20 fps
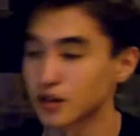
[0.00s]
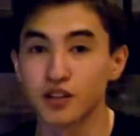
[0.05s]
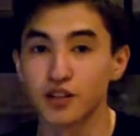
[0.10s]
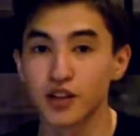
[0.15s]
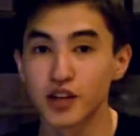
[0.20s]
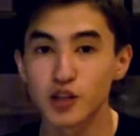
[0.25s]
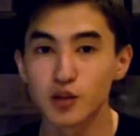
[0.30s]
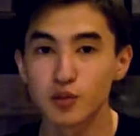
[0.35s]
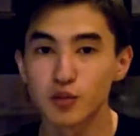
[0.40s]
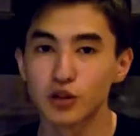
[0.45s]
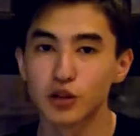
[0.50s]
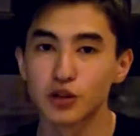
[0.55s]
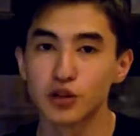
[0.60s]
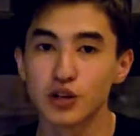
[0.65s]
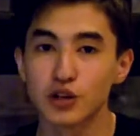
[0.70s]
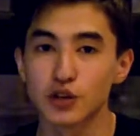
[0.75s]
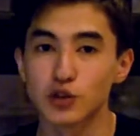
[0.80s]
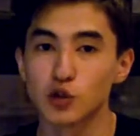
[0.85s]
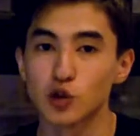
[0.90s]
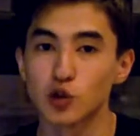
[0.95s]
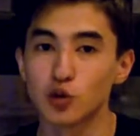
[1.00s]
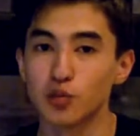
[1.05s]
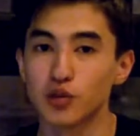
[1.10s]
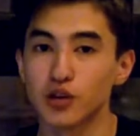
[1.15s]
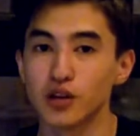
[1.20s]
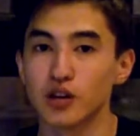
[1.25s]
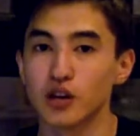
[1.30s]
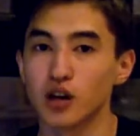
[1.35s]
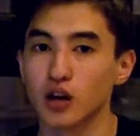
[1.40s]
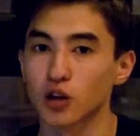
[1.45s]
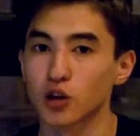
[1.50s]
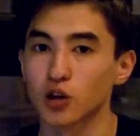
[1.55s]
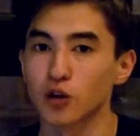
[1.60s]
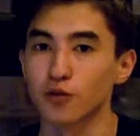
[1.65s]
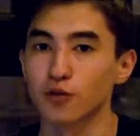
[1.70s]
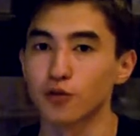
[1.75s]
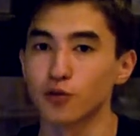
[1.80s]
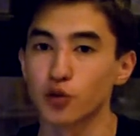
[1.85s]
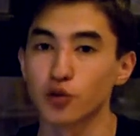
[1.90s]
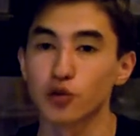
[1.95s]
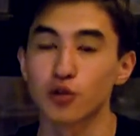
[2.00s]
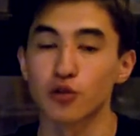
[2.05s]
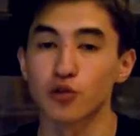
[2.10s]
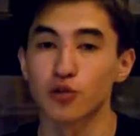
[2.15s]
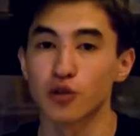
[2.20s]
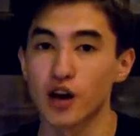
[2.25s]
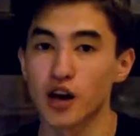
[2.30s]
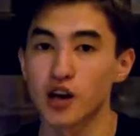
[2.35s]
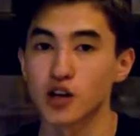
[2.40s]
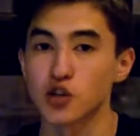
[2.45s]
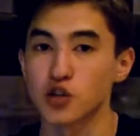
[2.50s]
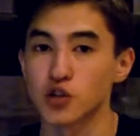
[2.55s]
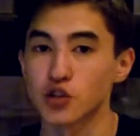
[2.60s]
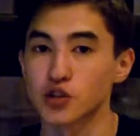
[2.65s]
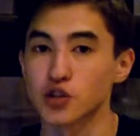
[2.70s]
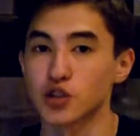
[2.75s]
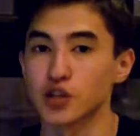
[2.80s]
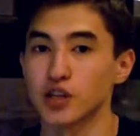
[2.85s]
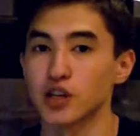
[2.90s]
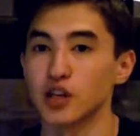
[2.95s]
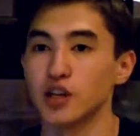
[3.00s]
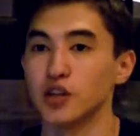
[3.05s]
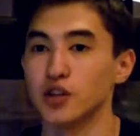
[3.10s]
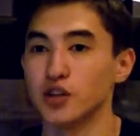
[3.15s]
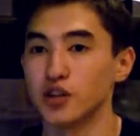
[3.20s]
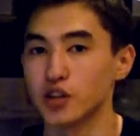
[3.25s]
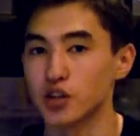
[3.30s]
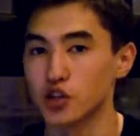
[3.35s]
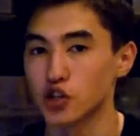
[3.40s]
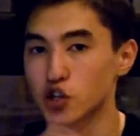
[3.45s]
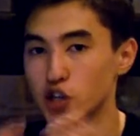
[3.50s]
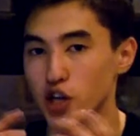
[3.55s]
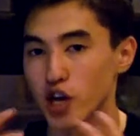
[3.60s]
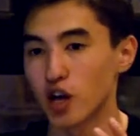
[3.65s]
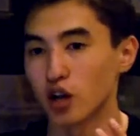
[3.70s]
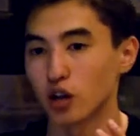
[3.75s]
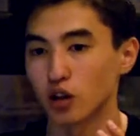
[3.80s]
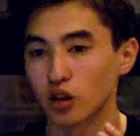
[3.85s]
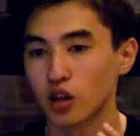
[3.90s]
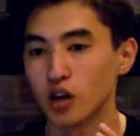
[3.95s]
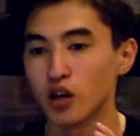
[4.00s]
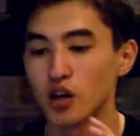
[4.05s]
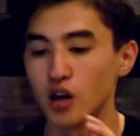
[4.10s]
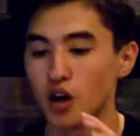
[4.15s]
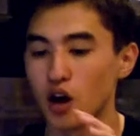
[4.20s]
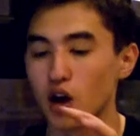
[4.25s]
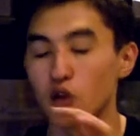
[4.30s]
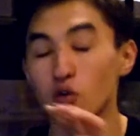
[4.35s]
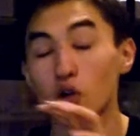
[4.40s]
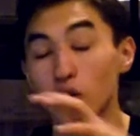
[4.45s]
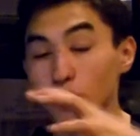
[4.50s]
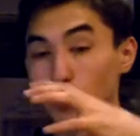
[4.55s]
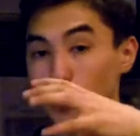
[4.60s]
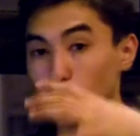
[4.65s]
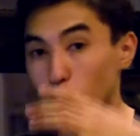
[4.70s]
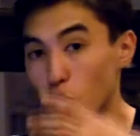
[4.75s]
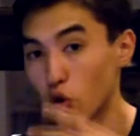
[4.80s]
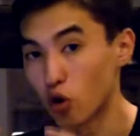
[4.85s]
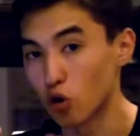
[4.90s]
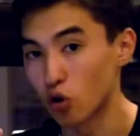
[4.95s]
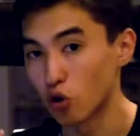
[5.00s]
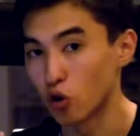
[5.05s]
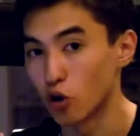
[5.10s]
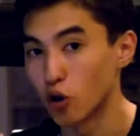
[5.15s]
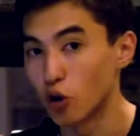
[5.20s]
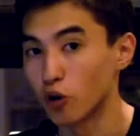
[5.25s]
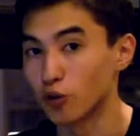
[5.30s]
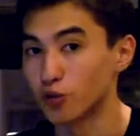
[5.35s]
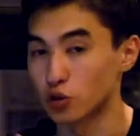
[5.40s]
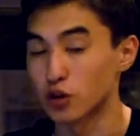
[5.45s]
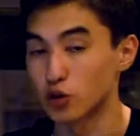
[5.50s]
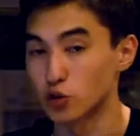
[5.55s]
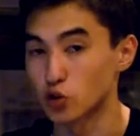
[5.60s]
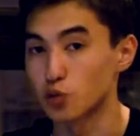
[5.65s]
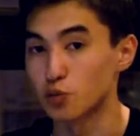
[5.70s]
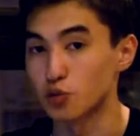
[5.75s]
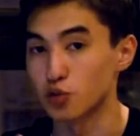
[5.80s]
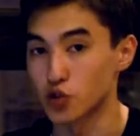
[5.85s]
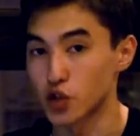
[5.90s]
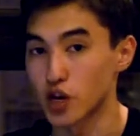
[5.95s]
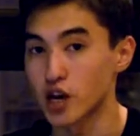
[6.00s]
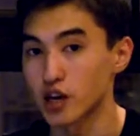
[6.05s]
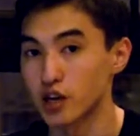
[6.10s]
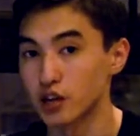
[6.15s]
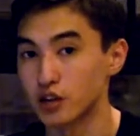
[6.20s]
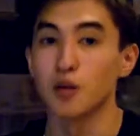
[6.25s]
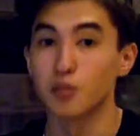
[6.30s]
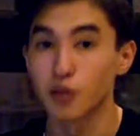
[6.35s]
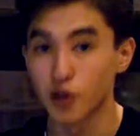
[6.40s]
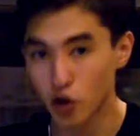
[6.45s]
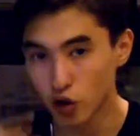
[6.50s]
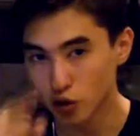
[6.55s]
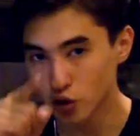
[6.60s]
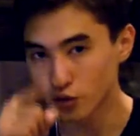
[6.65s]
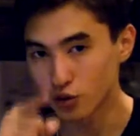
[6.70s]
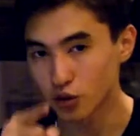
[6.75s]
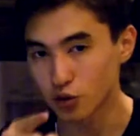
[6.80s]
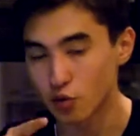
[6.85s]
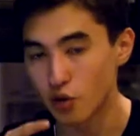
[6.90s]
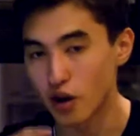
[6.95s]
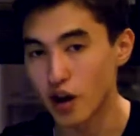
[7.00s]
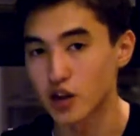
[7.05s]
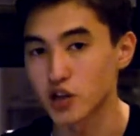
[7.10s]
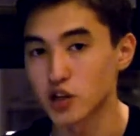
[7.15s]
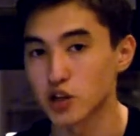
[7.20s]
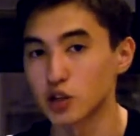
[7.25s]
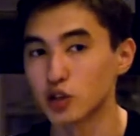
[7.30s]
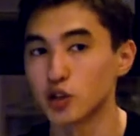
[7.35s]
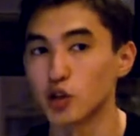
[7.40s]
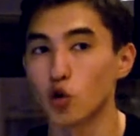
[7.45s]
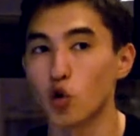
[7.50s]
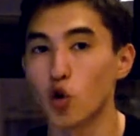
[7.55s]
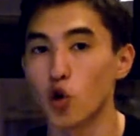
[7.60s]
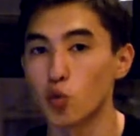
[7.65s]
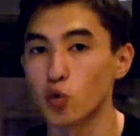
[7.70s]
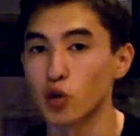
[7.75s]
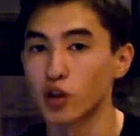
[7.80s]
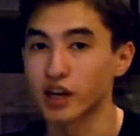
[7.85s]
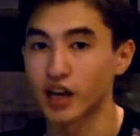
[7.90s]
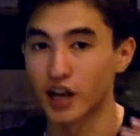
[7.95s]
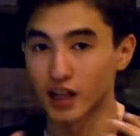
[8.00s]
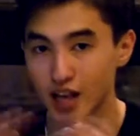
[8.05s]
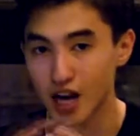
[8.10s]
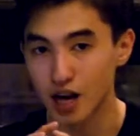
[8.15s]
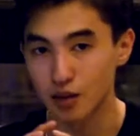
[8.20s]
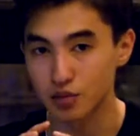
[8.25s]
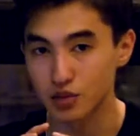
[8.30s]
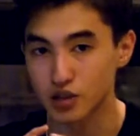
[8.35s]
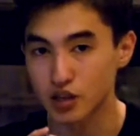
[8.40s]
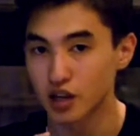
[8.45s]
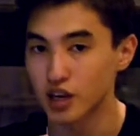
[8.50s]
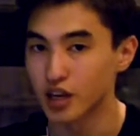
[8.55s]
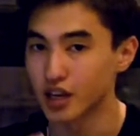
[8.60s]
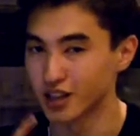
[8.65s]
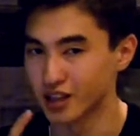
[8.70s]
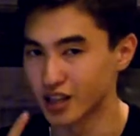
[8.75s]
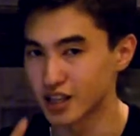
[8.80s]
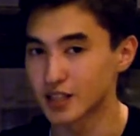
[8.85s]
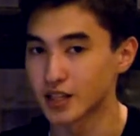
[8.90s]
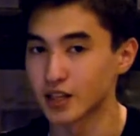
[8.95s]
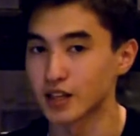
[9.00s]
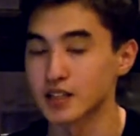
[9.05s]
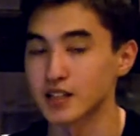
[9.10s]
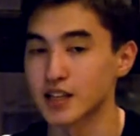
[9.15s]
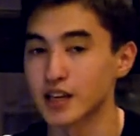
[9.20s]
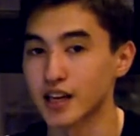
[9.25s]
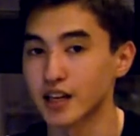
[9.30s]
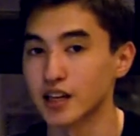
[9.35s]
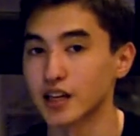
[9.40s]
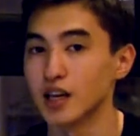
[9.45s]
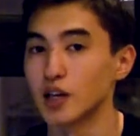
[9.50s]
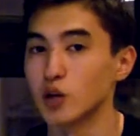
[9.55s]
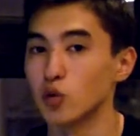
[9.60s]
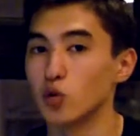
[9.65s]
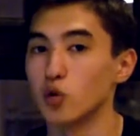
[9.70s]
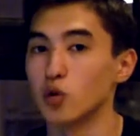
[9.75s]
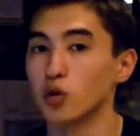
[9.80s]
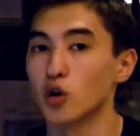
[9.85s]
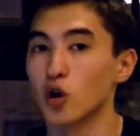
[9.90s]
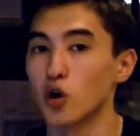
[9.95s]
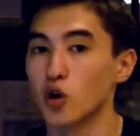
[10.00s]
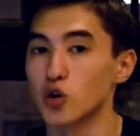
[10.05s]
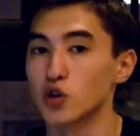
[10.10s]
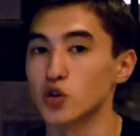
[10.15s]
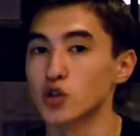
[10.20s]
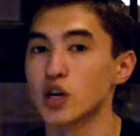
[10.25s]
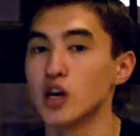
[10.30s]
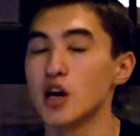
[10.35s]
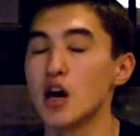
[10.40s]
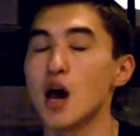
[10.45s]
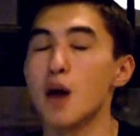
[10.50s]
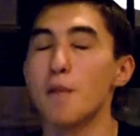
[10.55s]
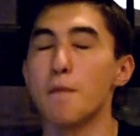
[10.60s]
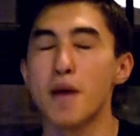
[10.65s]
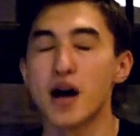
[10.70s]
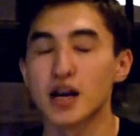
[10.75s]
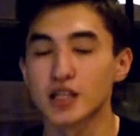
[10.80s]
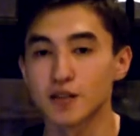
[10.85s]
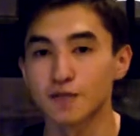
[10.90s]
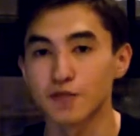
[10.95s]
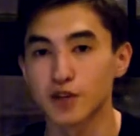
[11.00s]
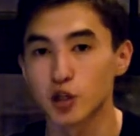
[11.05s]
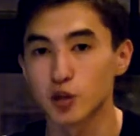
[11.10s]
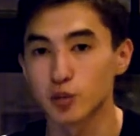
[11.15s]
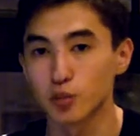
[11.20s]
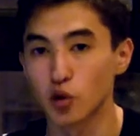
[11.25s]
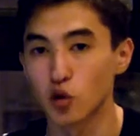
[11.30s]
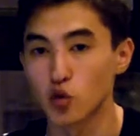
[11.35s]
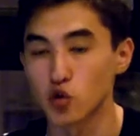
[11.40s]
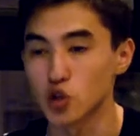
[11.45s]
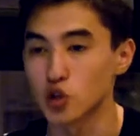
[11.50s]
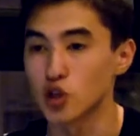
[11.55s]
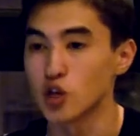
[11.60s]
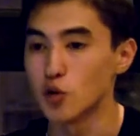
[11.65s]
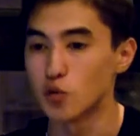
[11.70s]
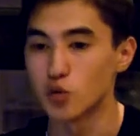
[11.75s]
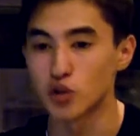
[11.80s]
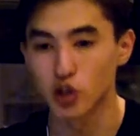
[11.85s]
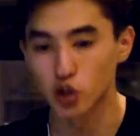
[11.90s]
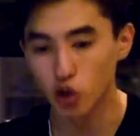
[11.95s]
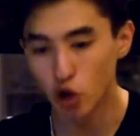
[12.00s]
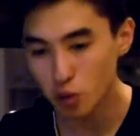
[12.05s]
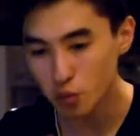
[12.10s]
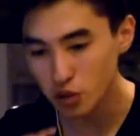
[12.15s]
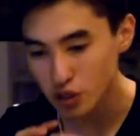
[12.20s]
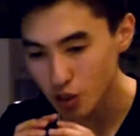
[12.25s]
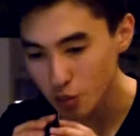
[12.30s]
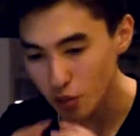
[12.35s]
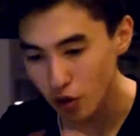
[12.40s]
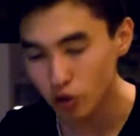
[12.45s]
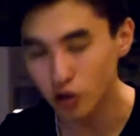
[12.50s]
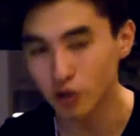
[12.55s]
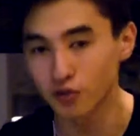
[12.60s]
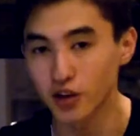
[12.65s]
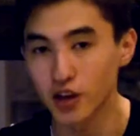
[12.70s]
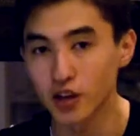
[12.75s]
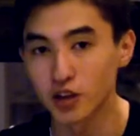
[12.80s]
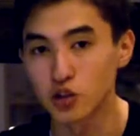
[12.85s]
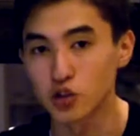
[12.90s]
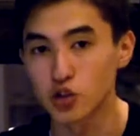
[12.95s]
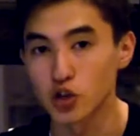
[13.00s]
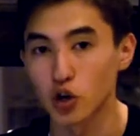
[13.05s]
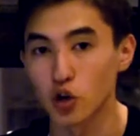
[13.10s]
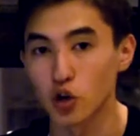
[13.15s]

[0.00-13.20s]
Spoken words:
Next million years there will be a lot of nuclear reactions in the shell around the core of red supergiant, and because of that reaction the core will collapse in less than a second and will cause a massive explosion with enormous amount of energy